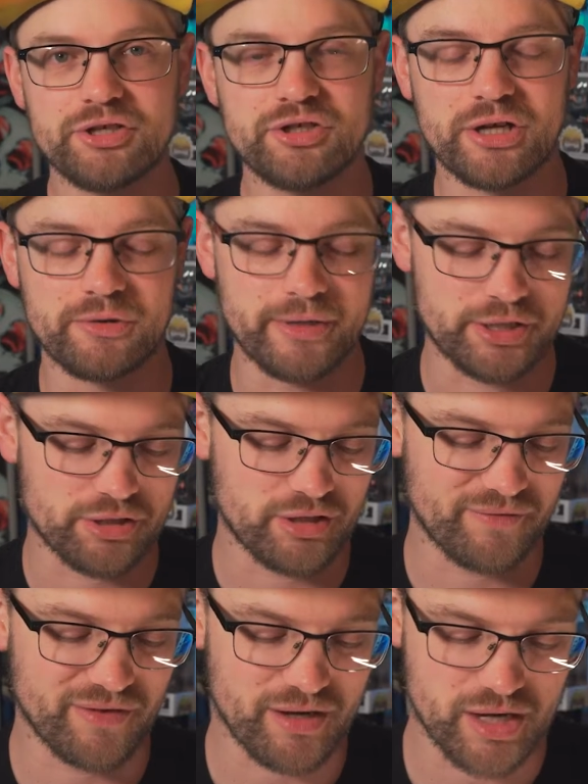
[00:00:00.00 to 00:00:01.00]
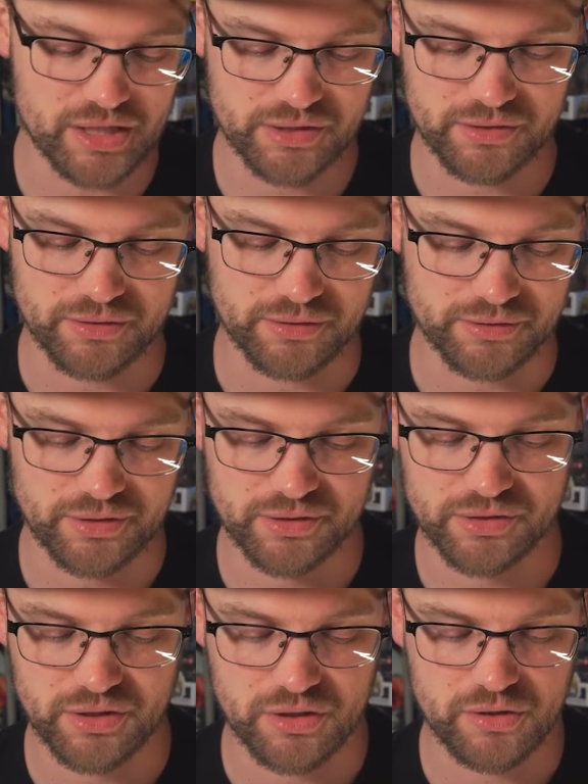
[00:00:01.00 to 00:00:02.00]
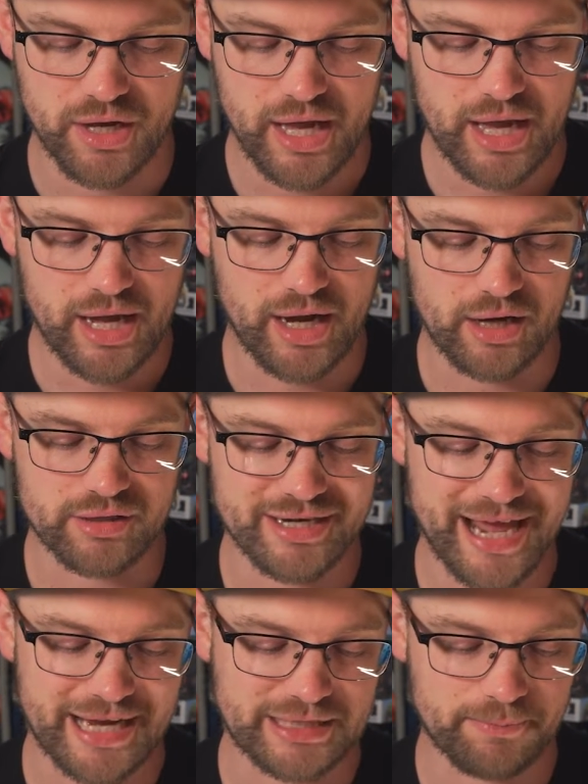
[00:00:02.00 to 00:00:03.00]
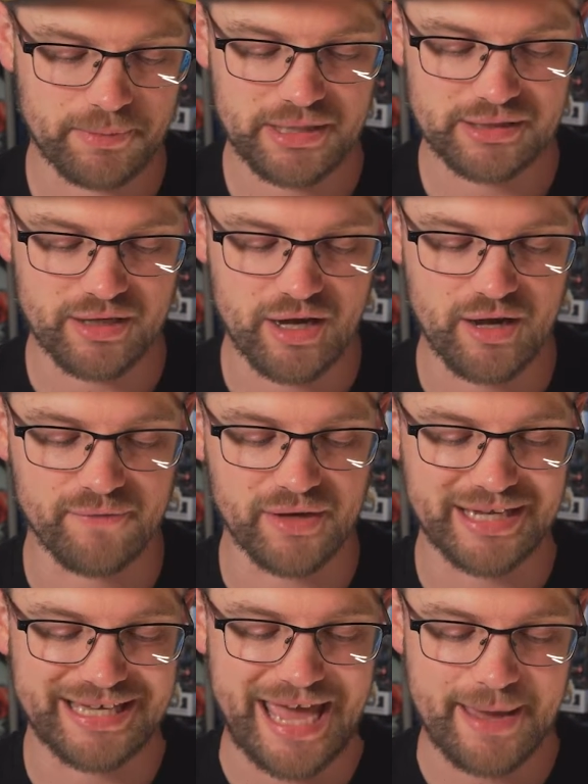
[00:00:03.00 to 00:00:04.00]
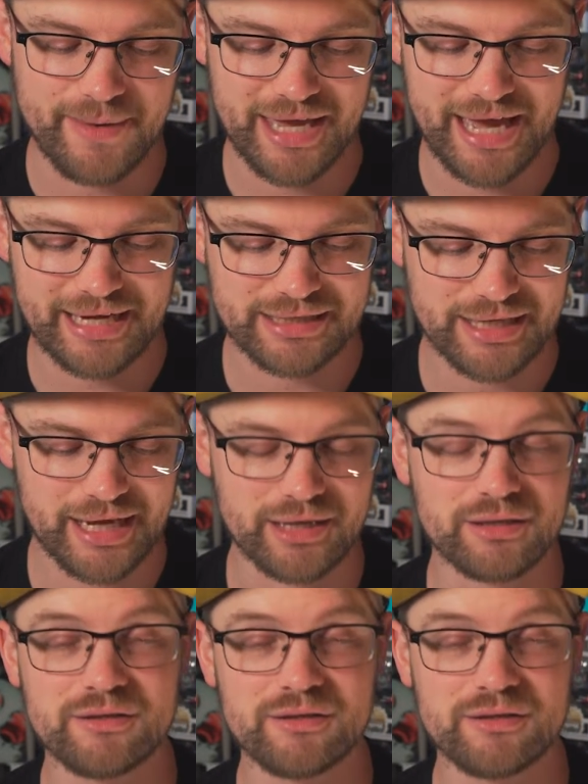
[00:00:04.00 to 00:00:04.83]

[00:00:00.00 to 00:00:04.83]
generation of consoles. So our next piece of gaming and tech